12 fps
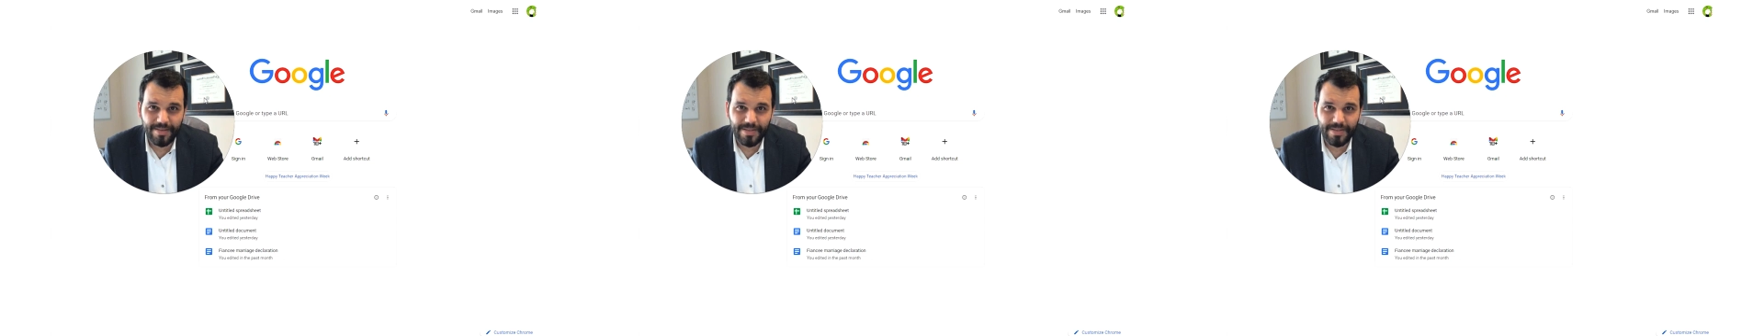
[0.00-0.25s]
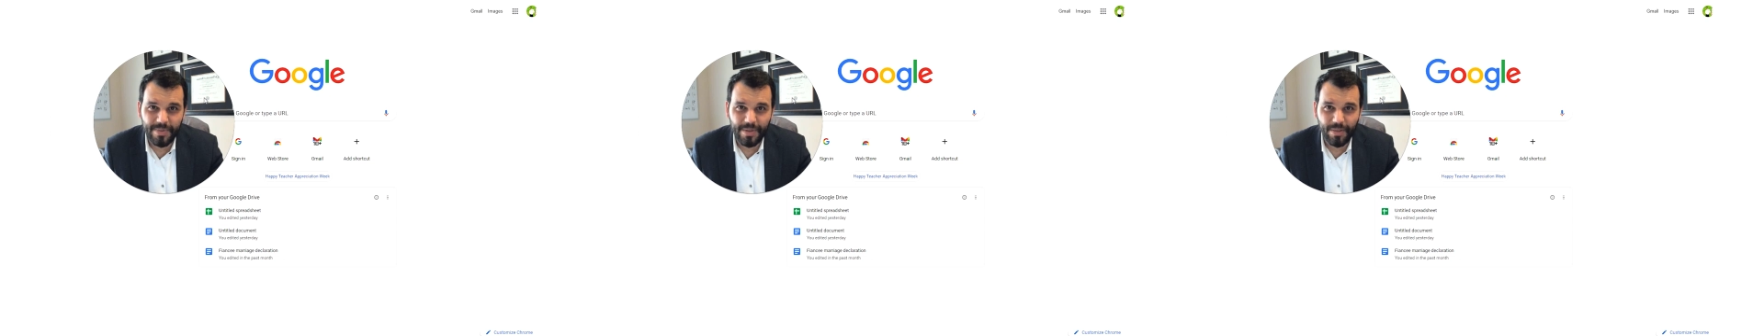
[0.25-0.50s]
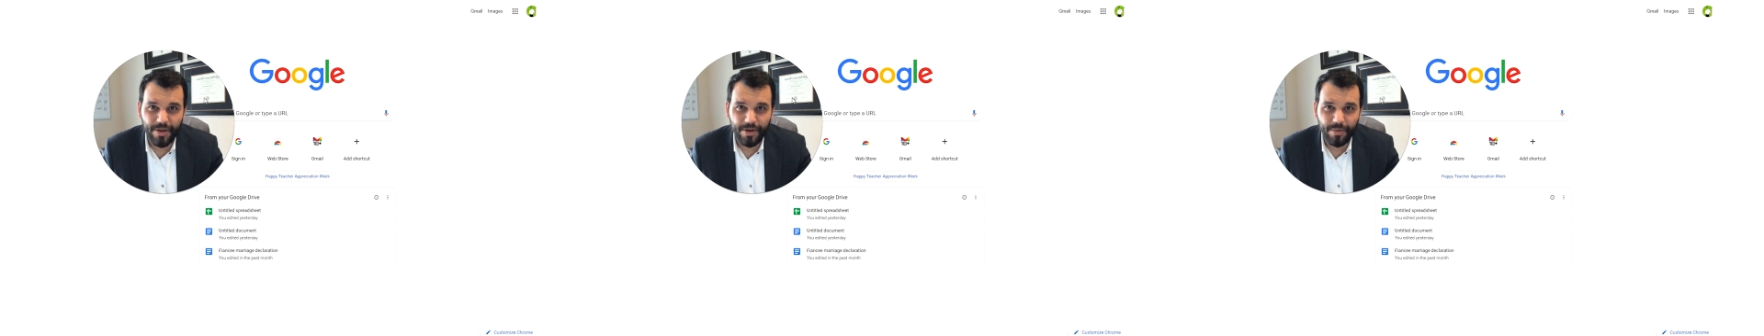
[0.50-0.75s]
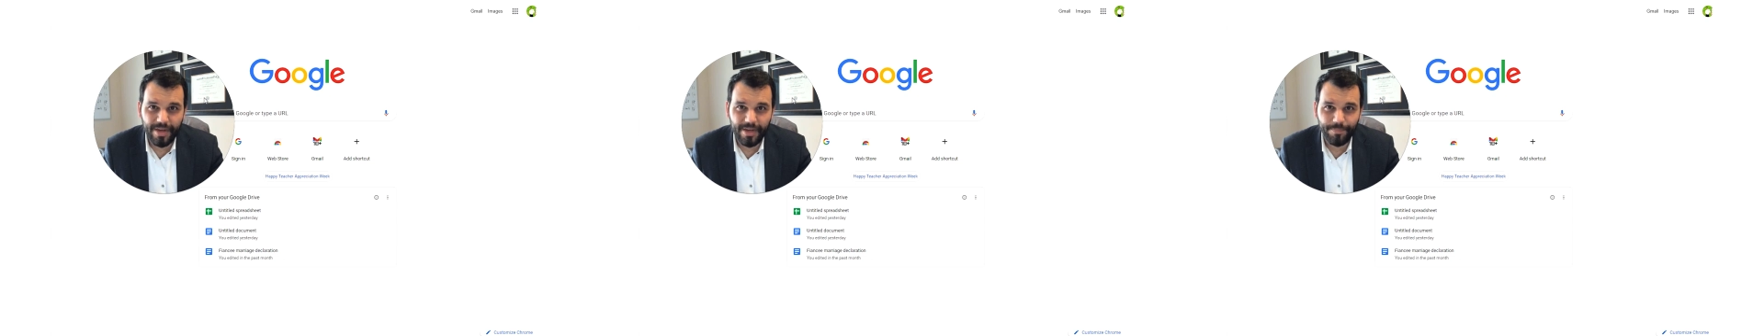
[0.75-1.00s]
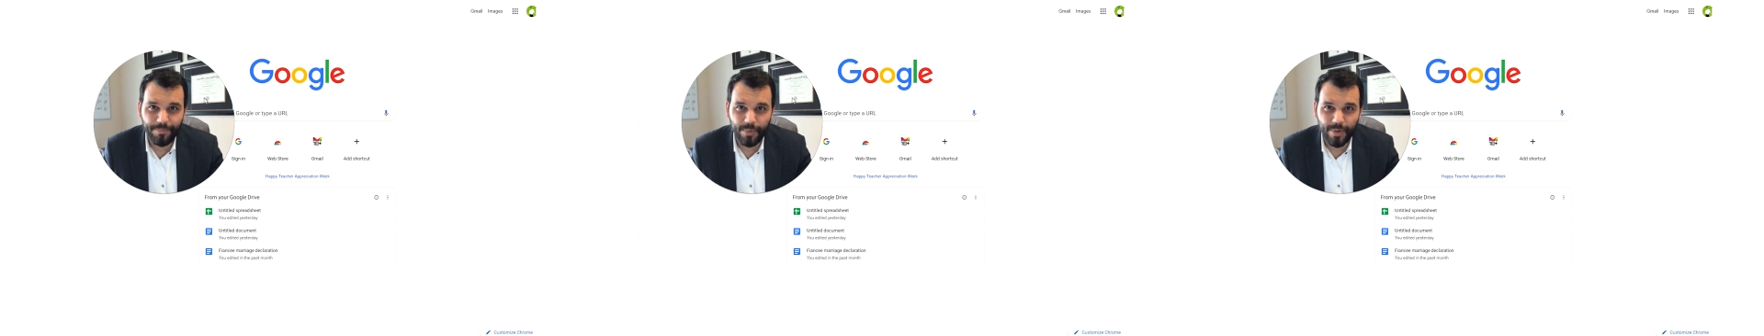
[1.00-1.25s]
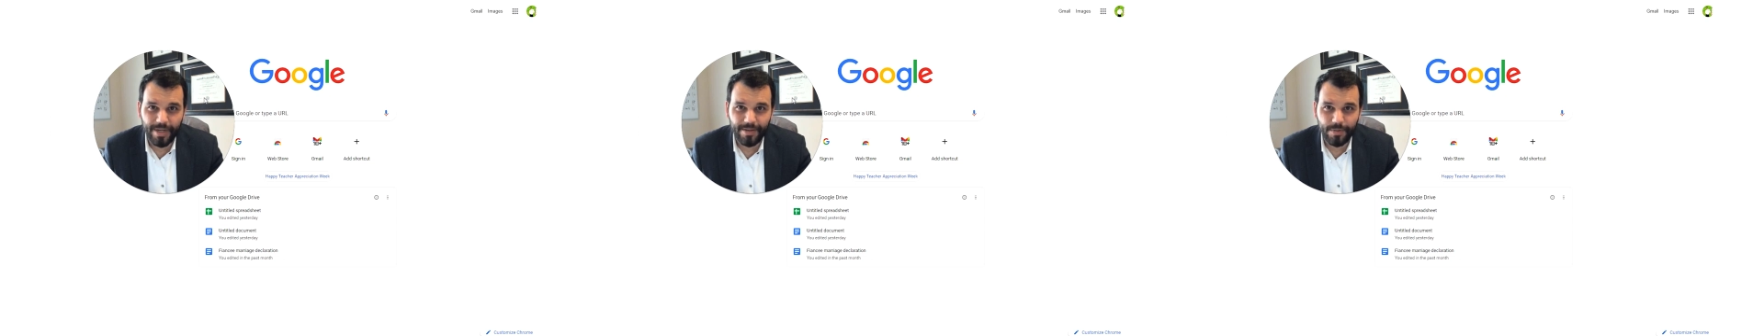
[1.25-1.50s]
This has been Law Great,
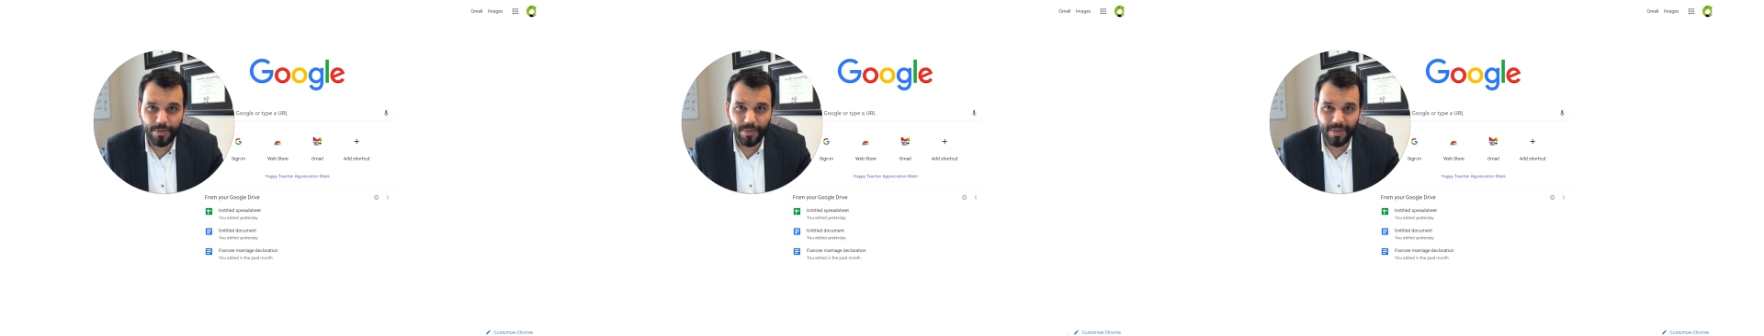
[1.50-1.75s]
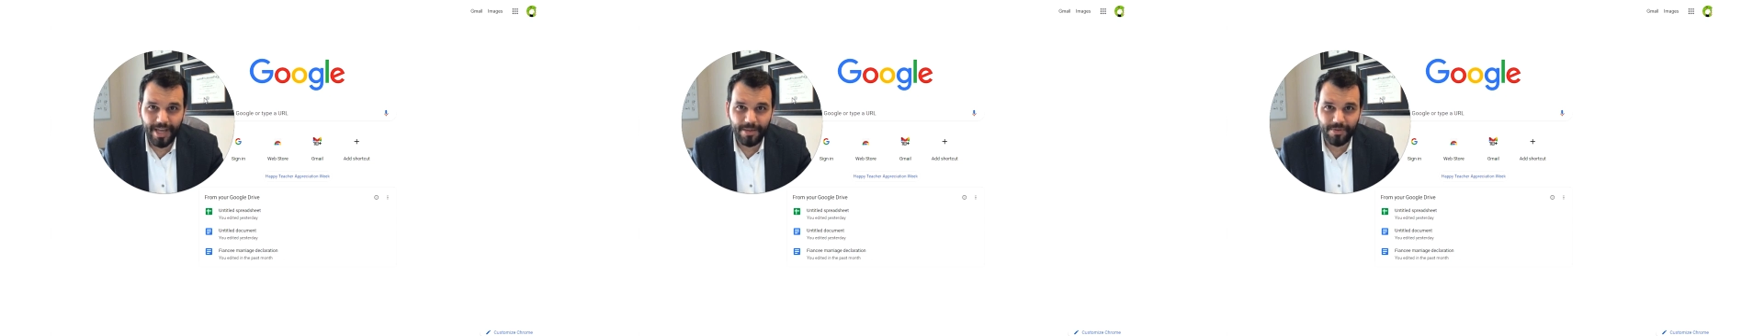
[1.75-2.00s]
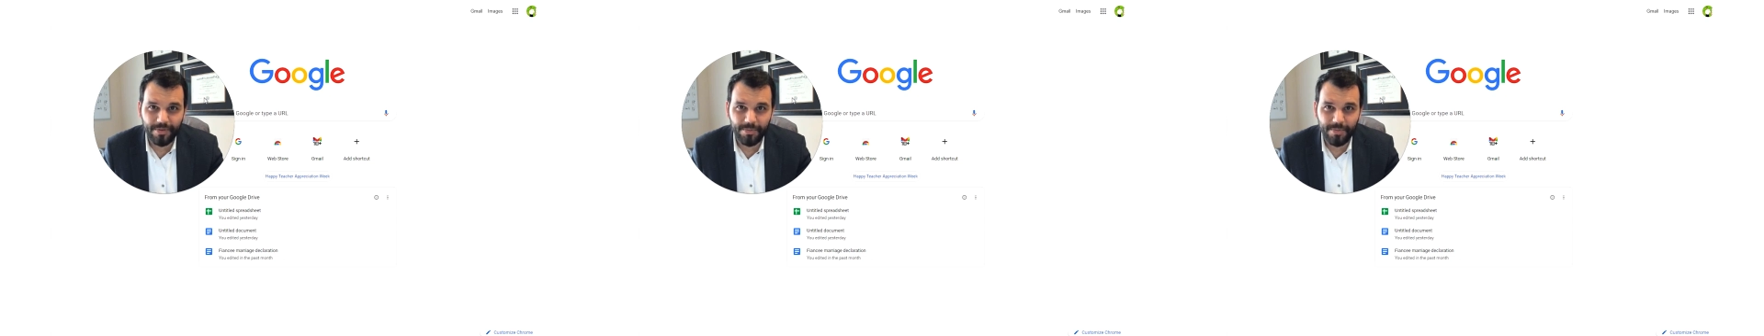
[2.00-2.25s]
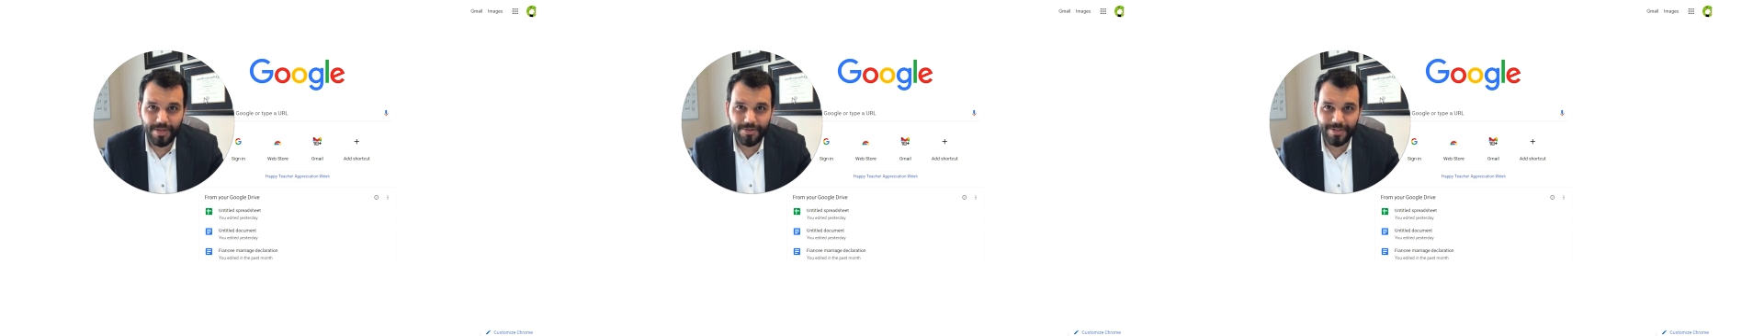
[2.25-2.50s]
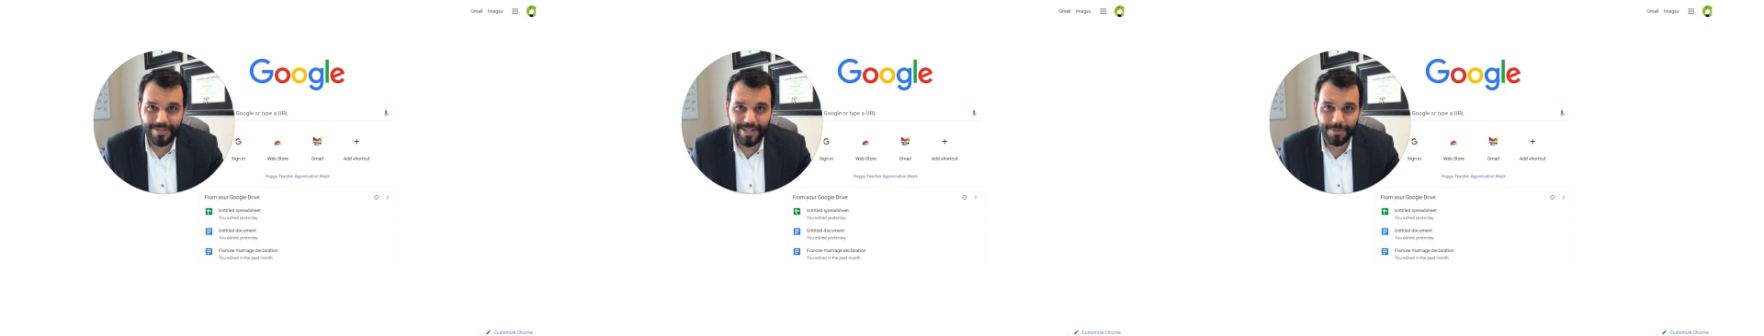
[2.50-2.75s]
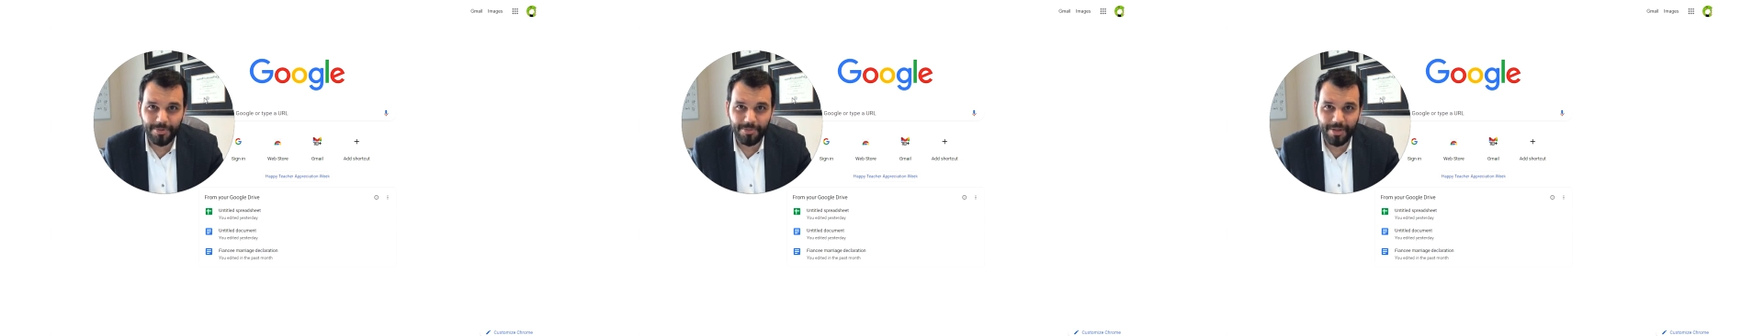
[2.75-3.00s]
where I give you reliable information to
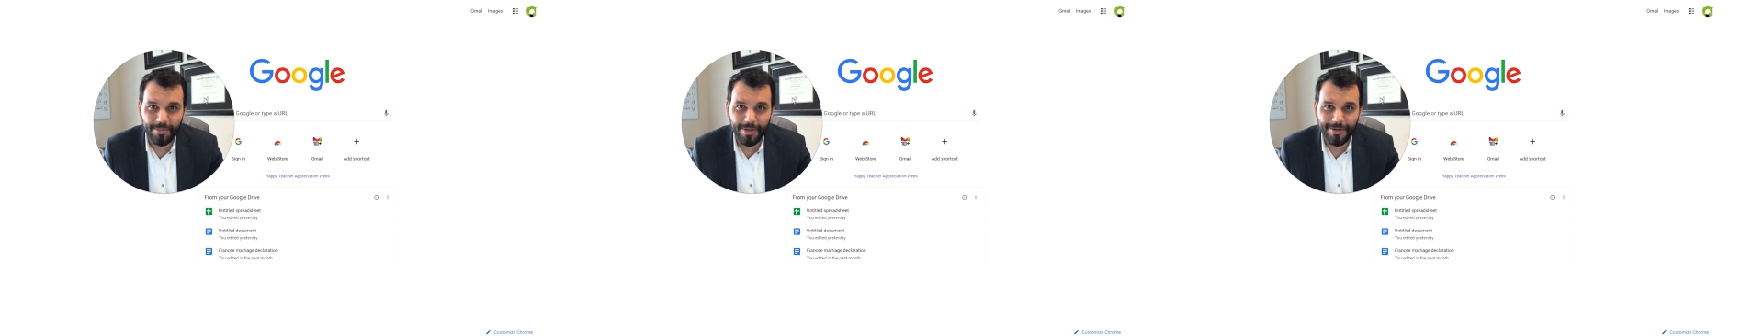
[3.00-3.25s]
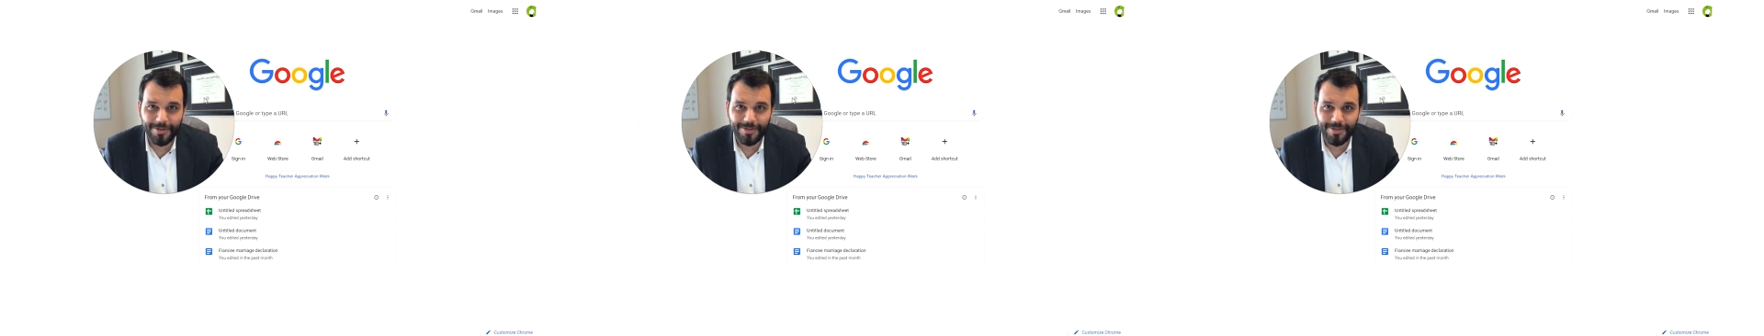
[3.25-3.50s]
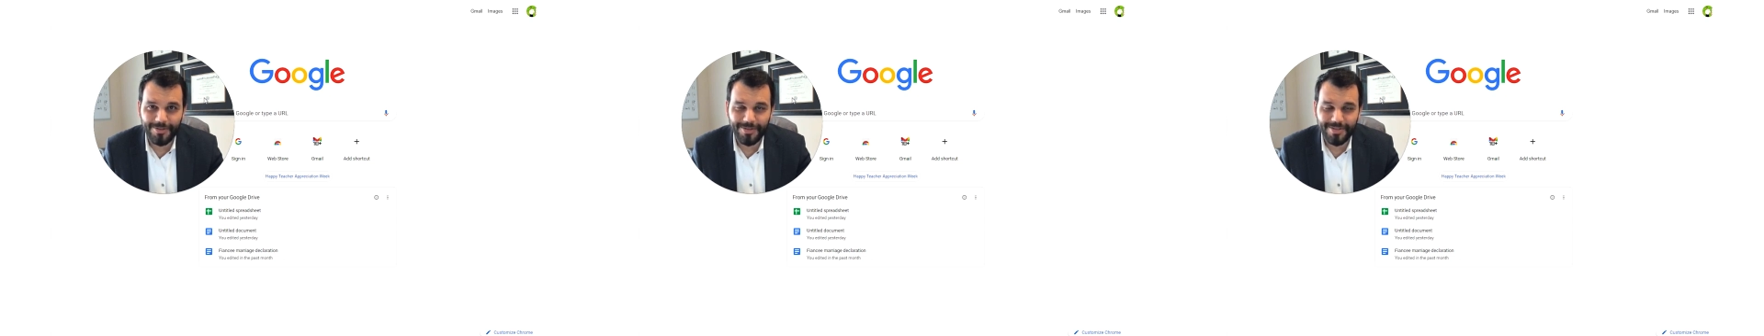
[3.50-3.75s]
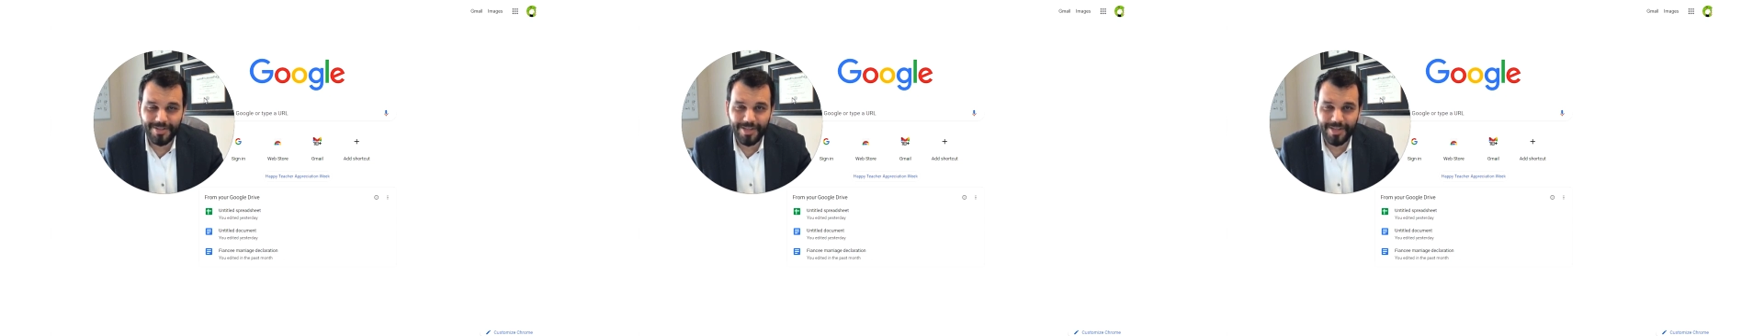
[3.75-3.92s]
help you make better decisions